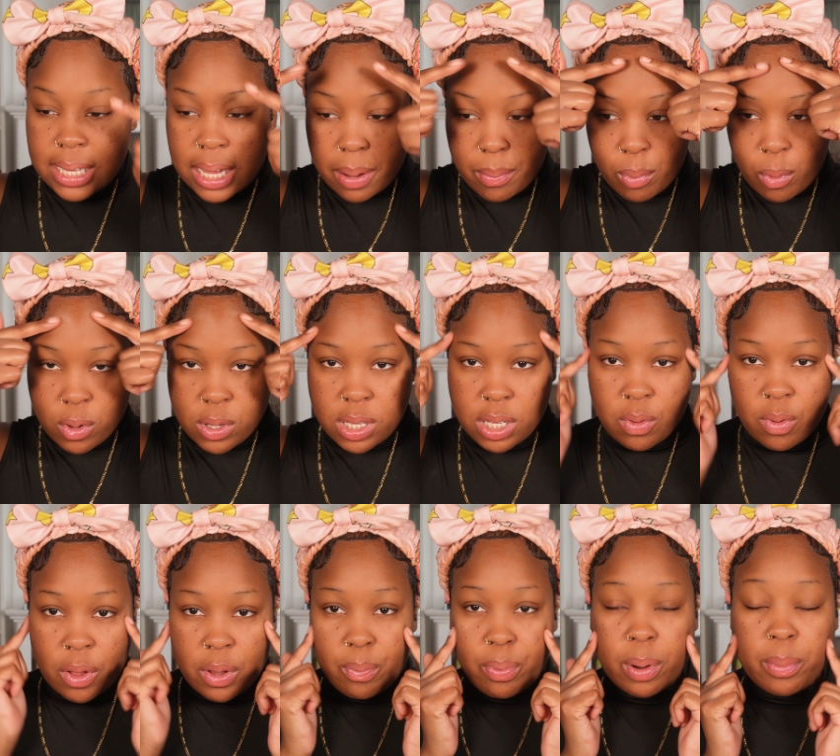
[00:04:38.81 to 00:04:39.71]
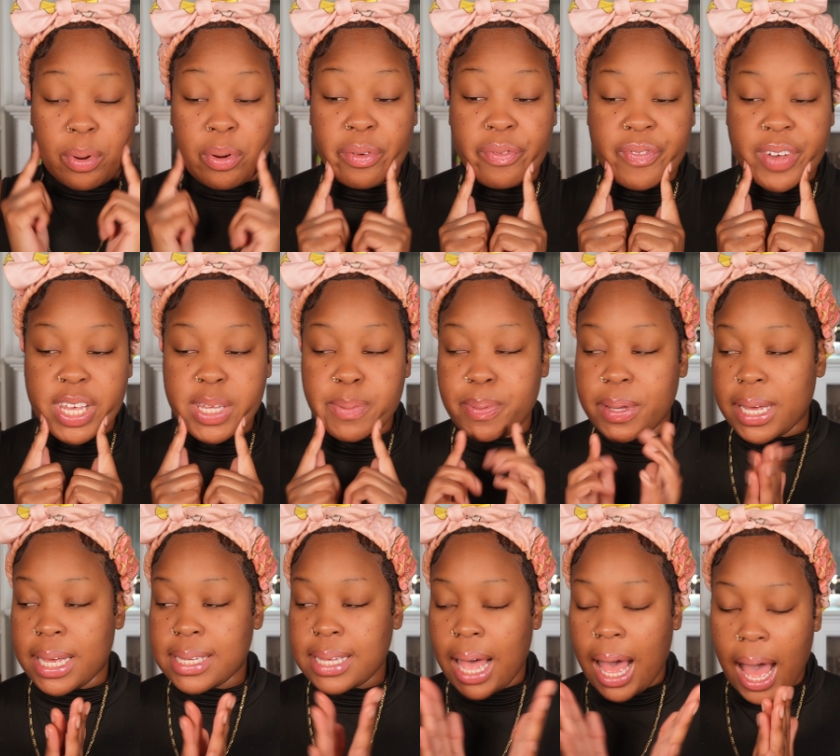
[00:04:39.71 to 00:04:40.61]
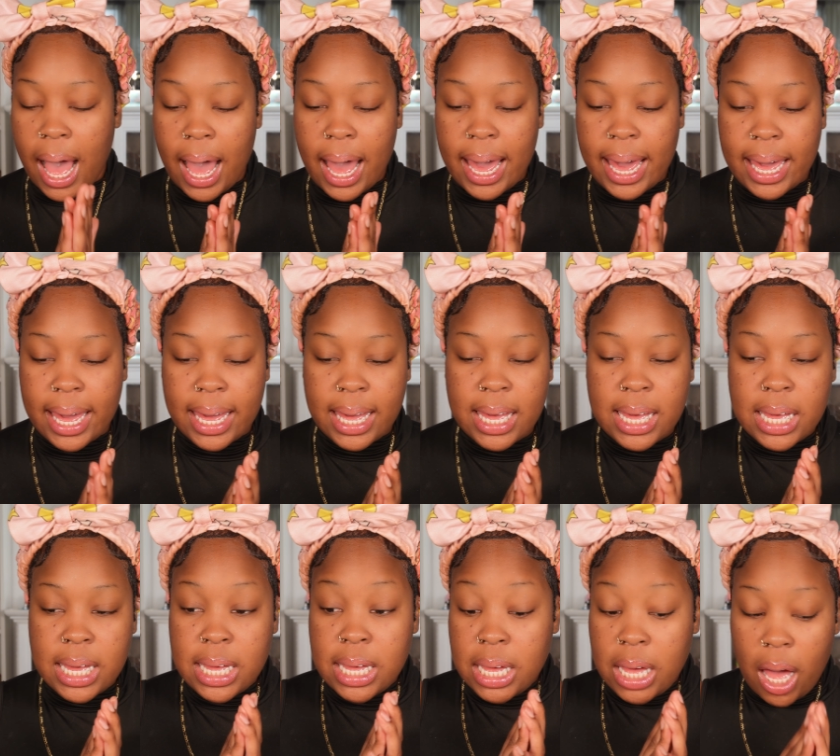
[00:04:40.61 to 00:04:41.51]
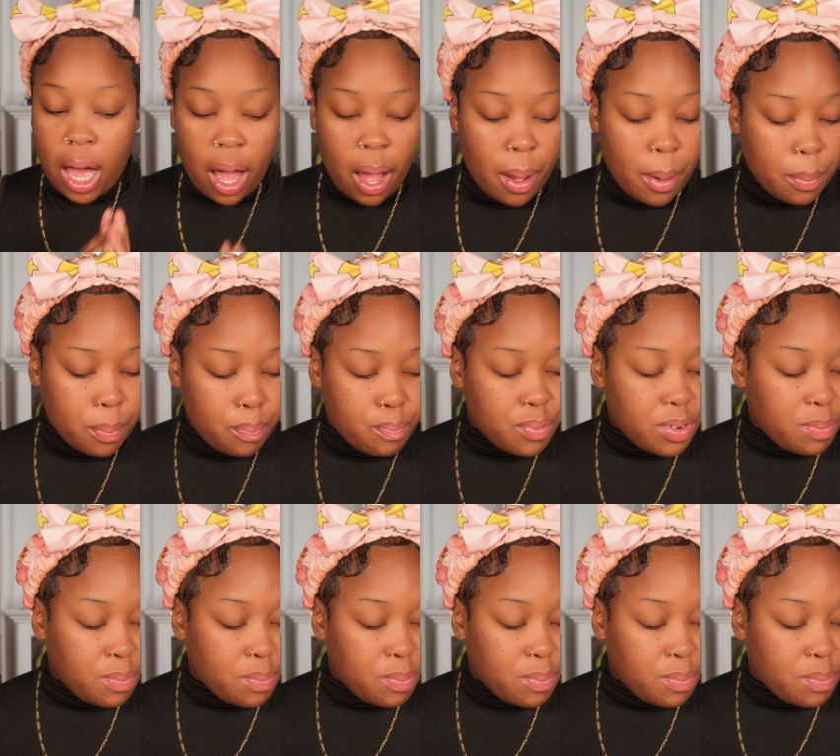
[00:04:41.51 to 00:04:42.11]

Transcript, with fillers: like mostly around the perimeter of face because I um,